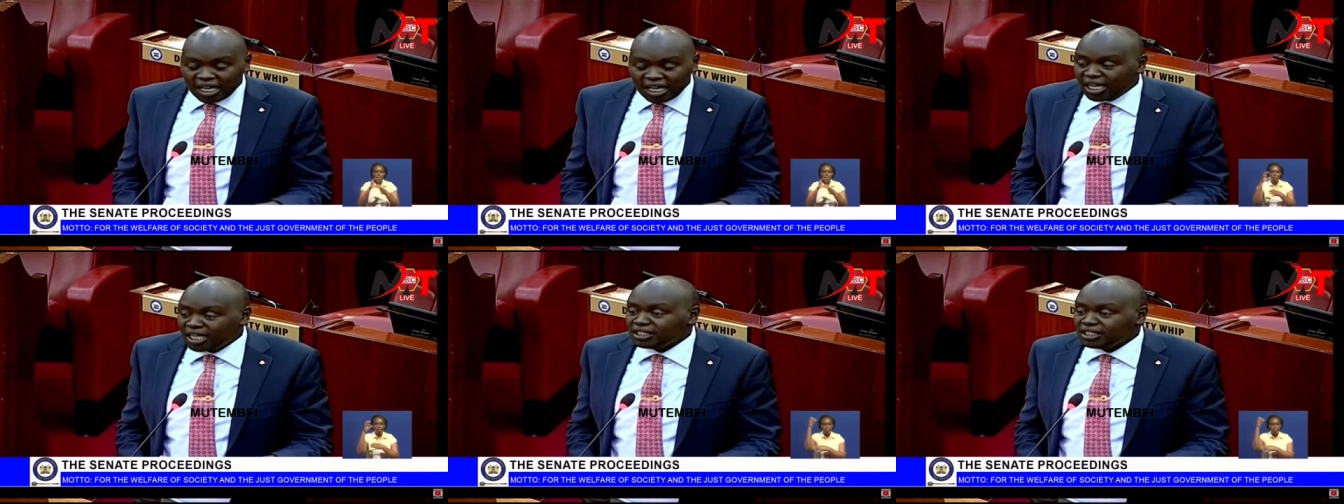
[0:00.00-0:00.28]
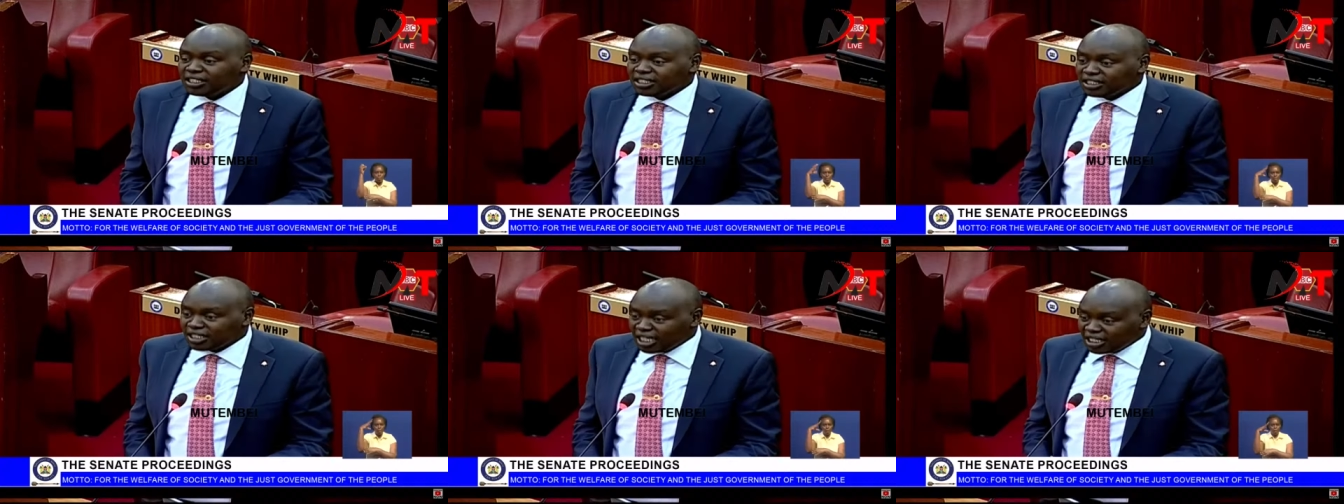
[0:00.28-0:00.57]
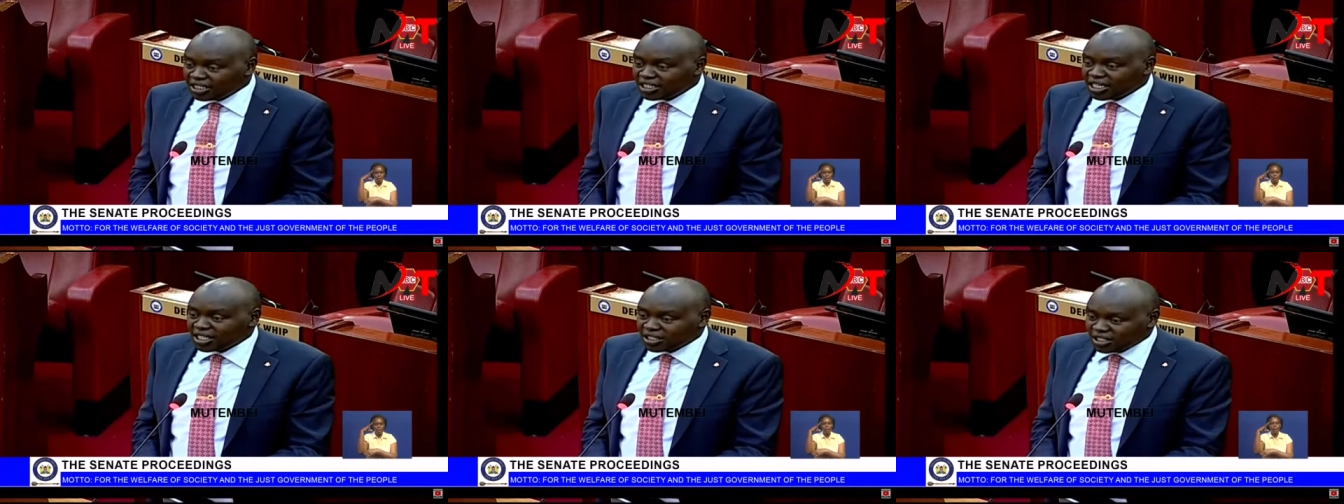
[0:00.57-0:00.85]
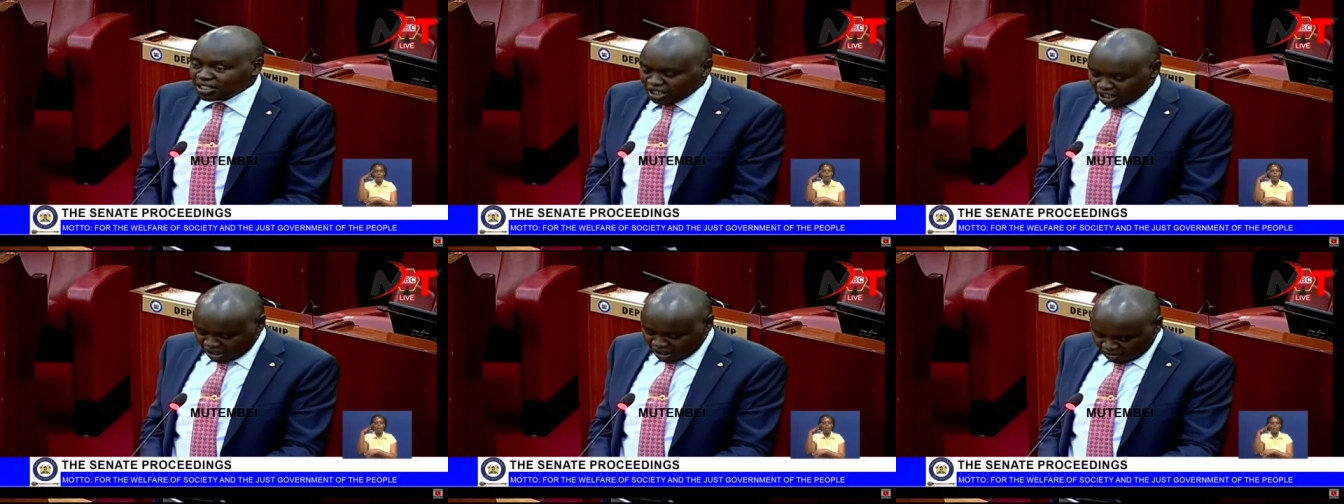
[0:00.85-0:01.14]
And I think that's
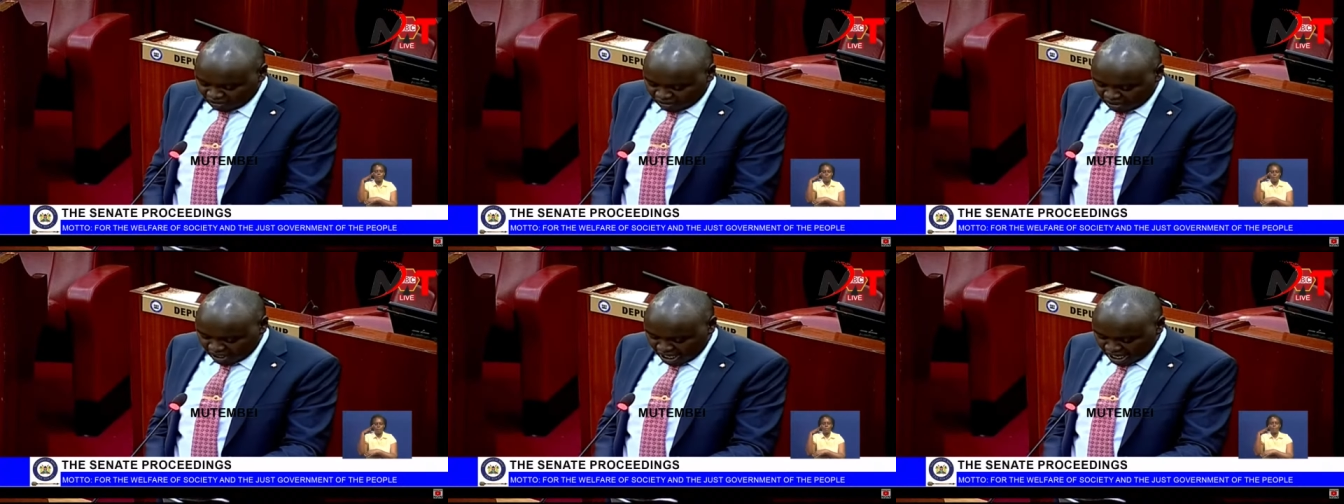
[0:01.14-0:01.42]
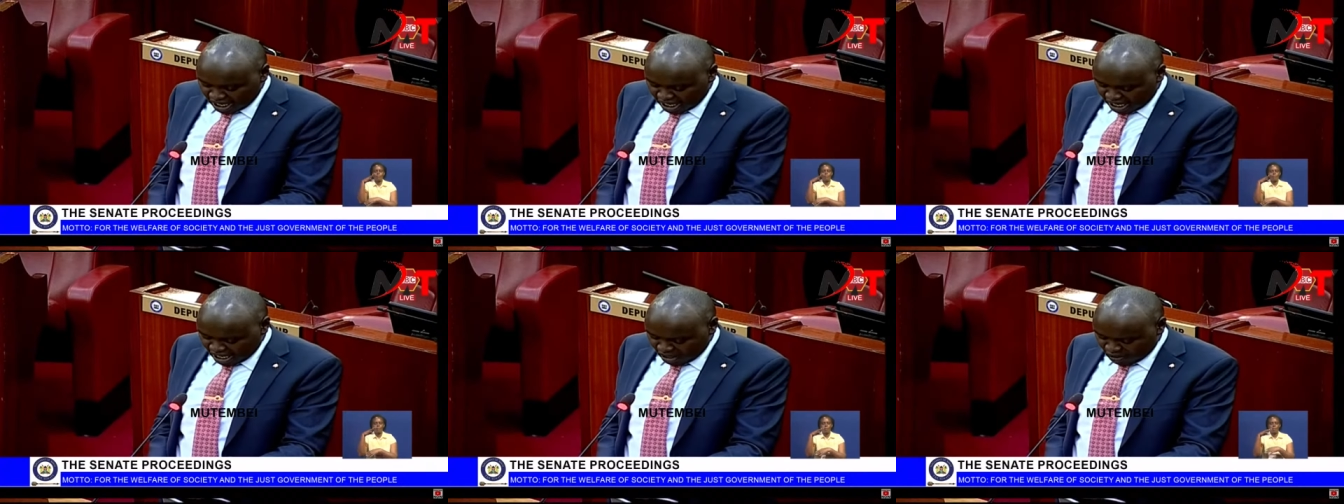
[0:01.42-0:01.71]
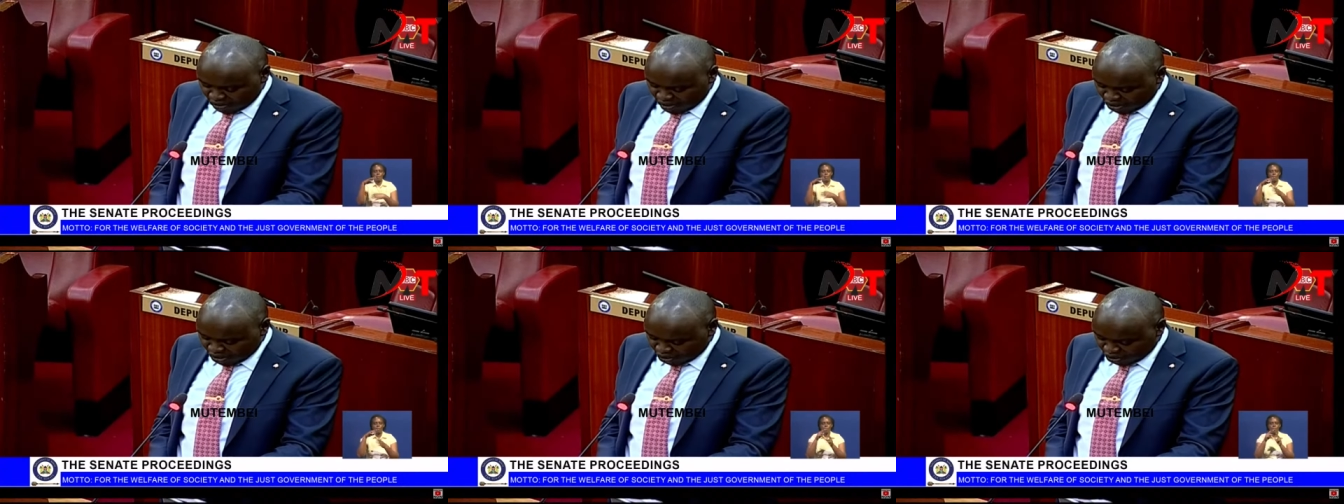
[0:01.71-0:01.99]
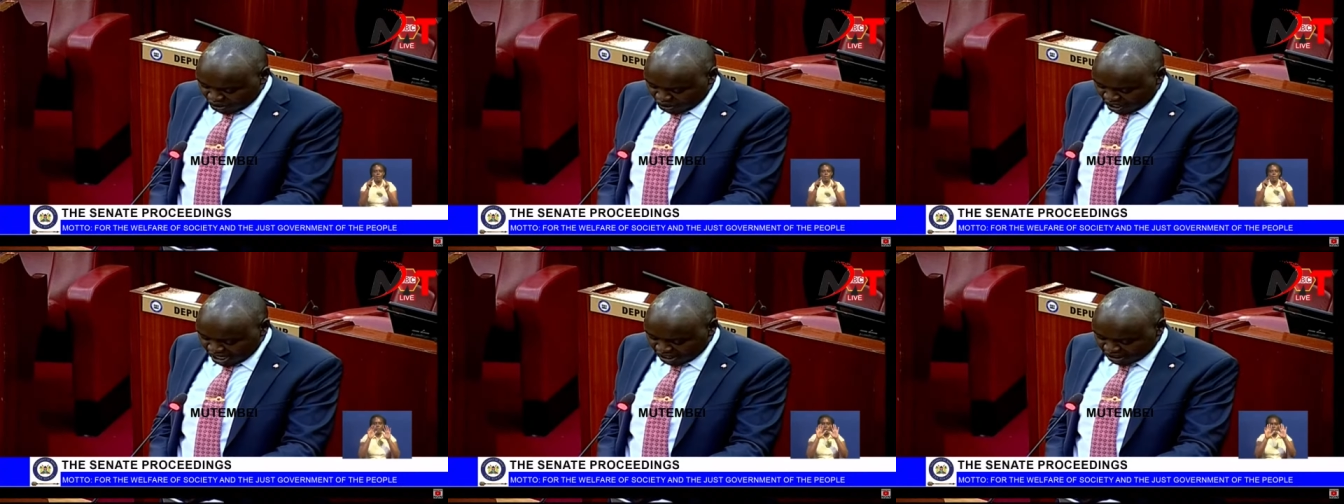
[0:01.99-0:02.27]
a significant, and I
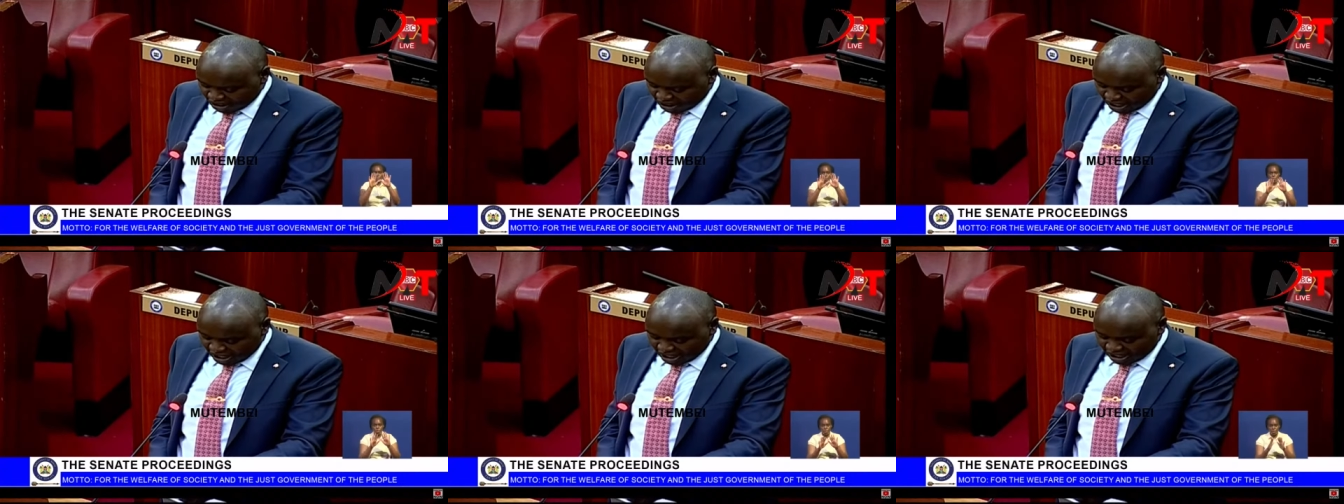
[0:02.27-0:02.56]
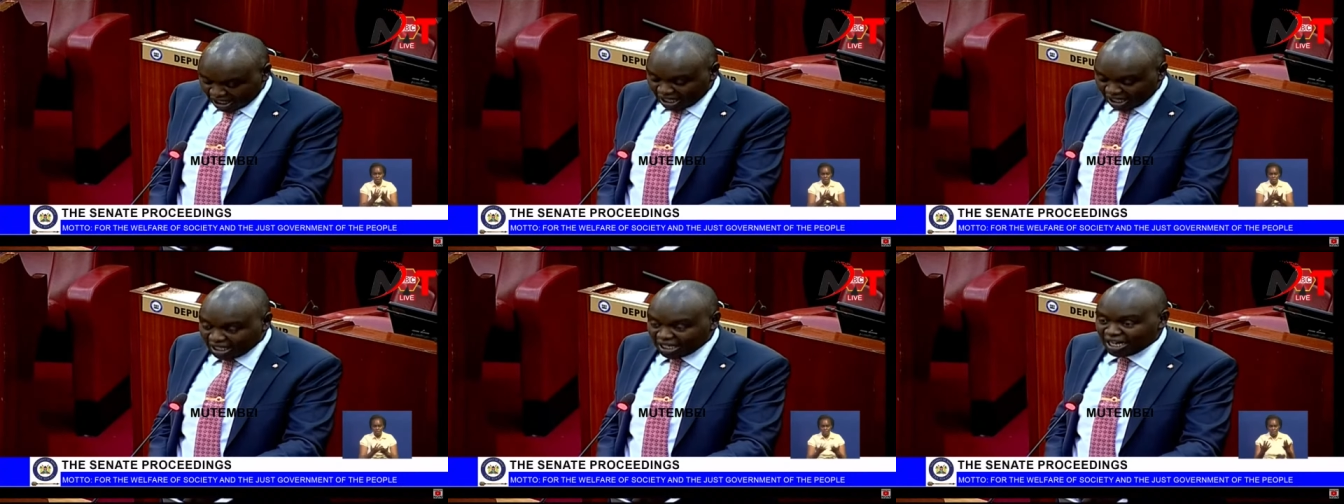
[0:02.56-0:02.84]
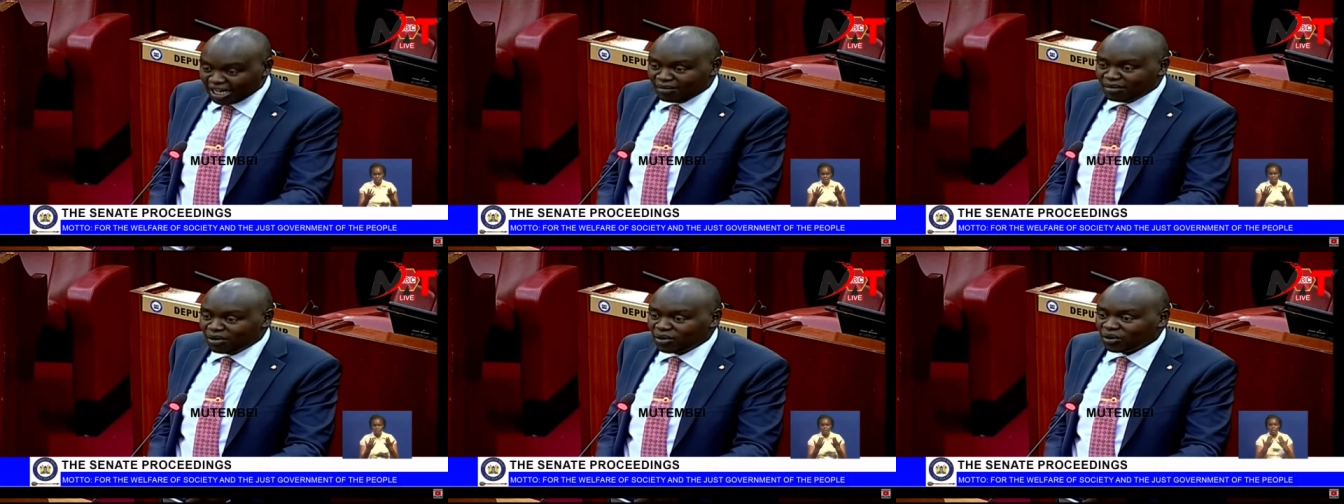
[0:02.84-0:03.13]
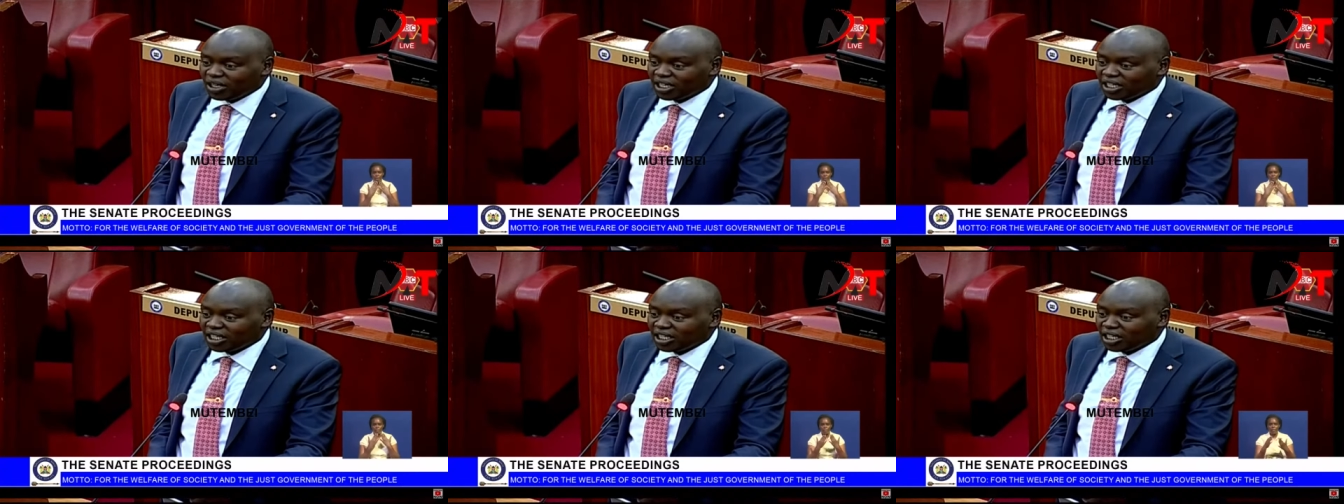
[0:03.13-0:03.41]
want to thank Senator
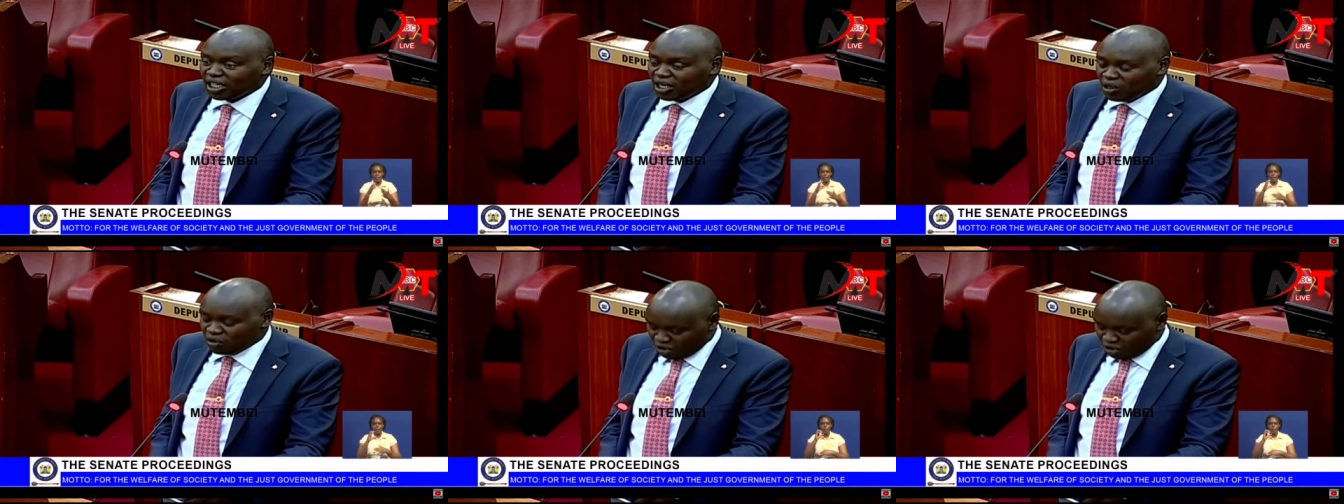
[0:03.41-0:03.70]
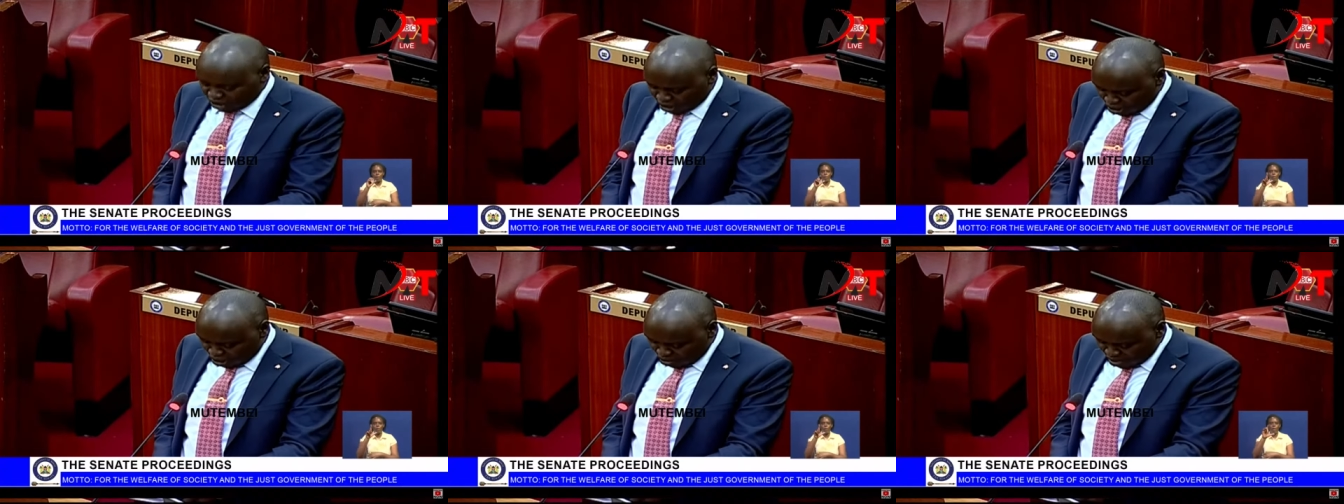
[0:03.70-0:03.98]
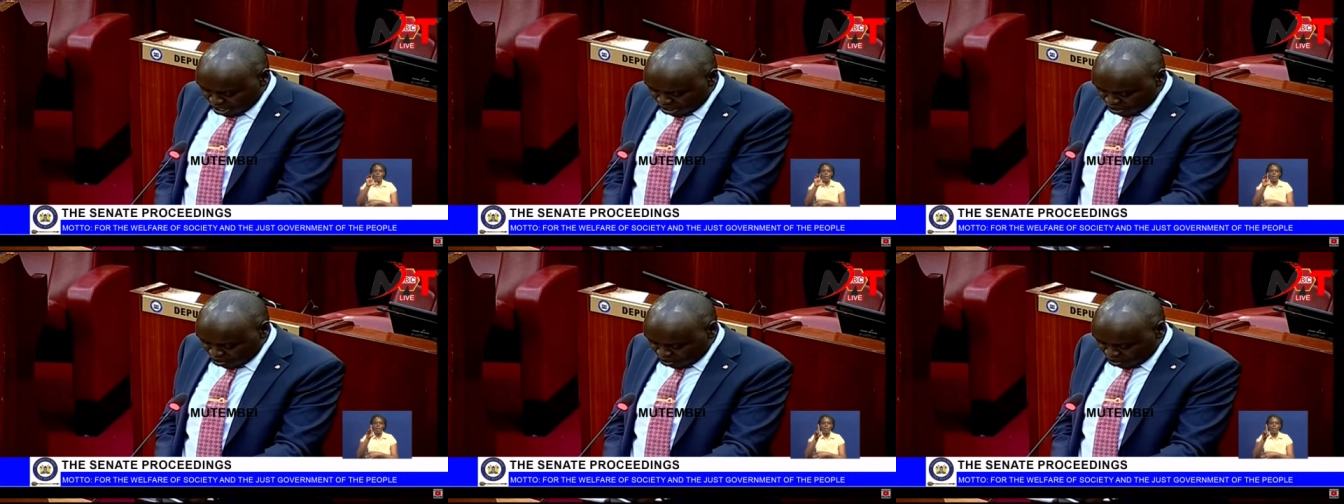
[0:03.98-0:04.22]
Ledama Olekina, who is our